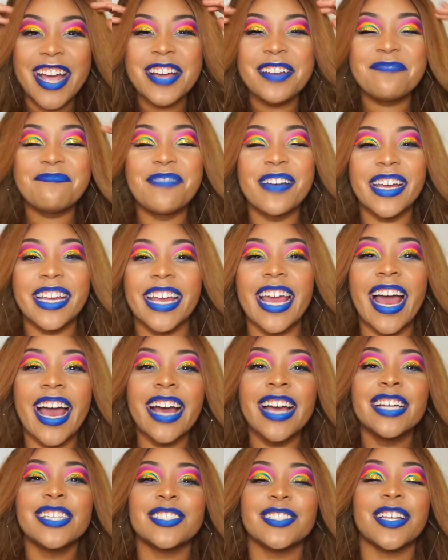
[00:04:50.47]
But
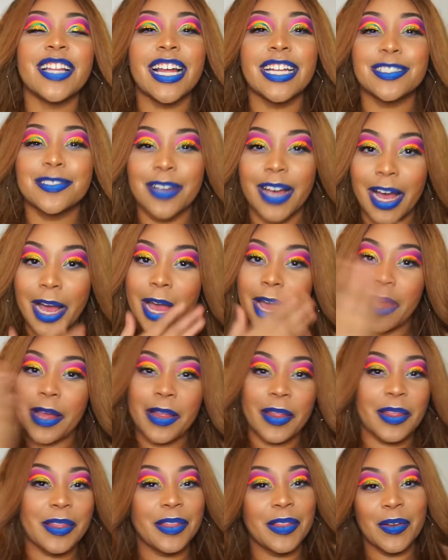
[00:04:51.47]
yeah, so that's why
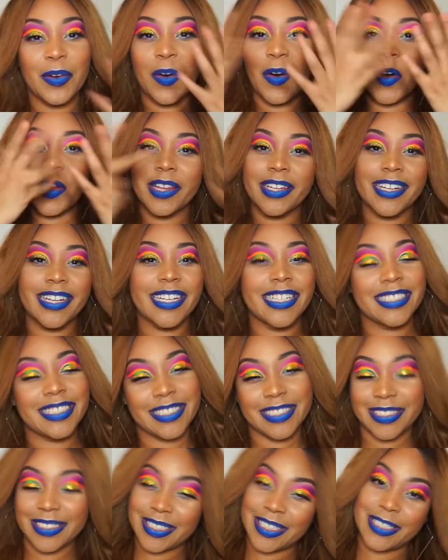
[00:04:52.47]
all of
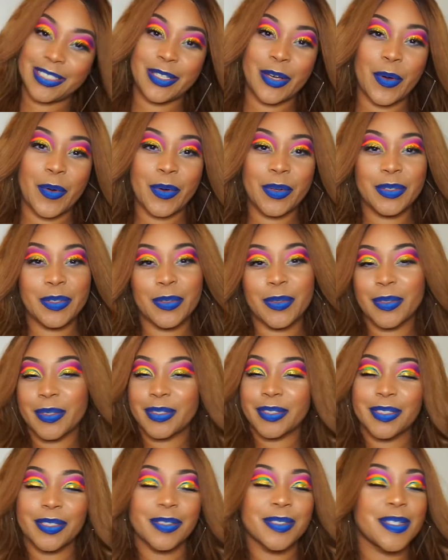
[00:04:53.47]
this is going
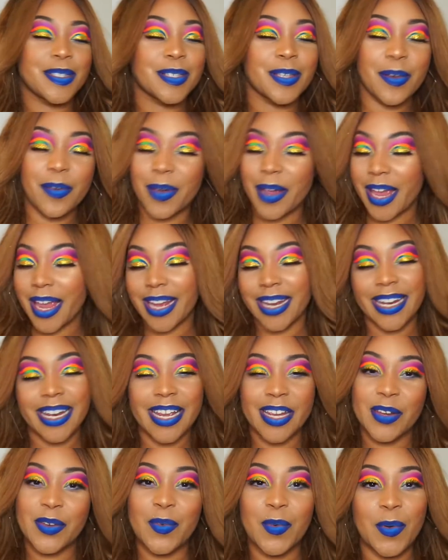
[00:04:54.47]
on. So just go ahead and
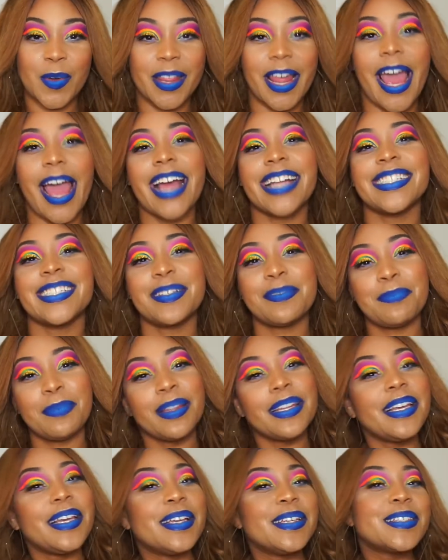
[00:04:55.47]
ignore that,
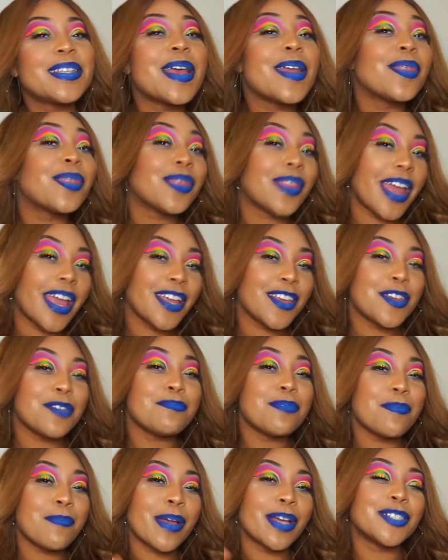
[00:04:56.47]
please and thank you.
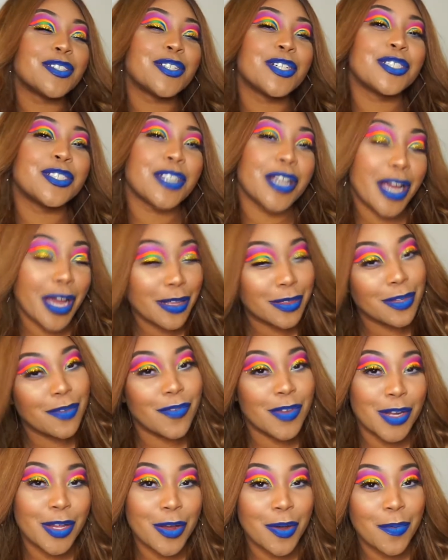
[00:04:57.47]
But make sure to check out the
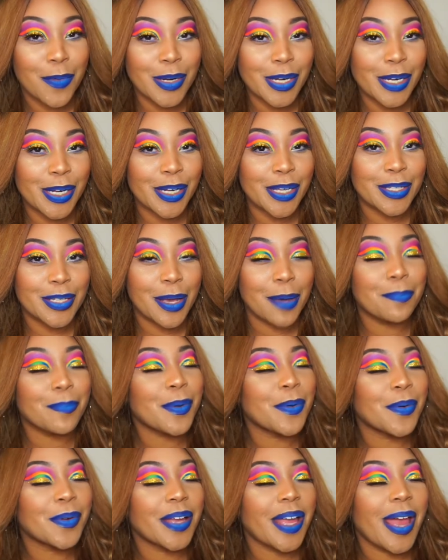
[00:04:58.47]
video when it is up,
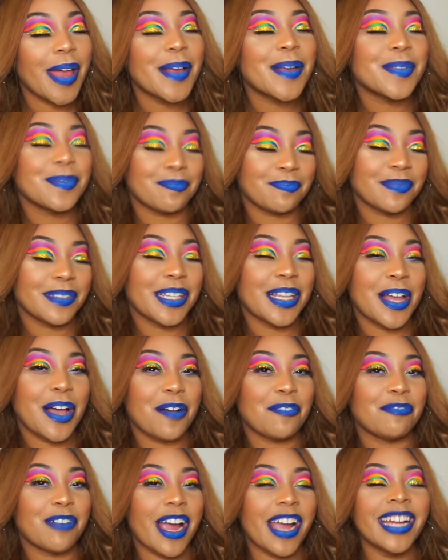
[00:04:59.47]
okay?
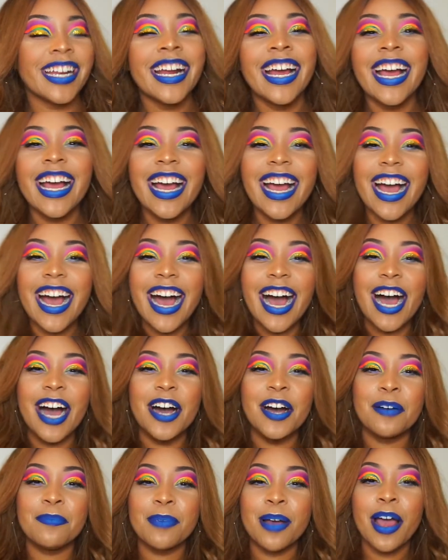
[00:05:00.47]
All right.
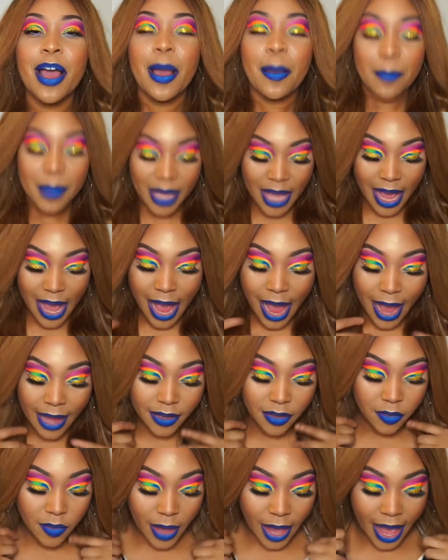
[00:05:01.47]
But yeah, I
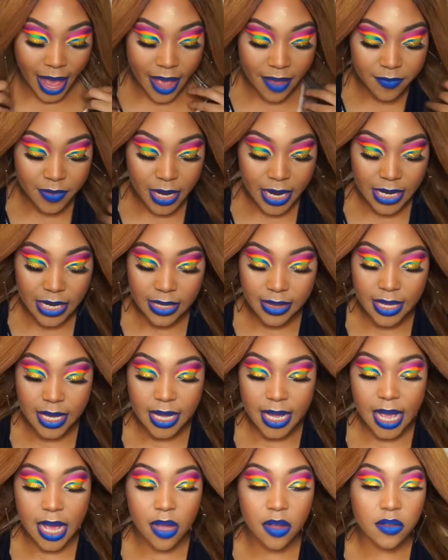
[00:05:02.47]
don't have
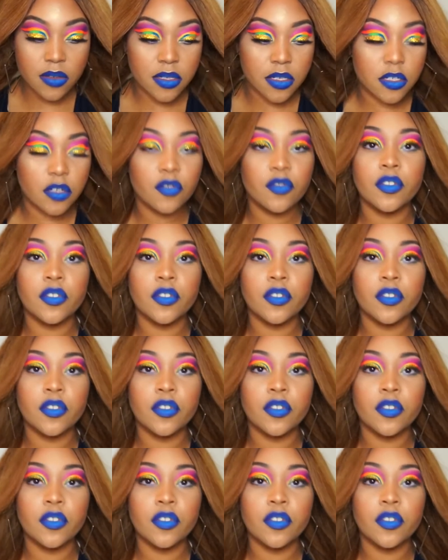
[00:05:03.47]
anything else, you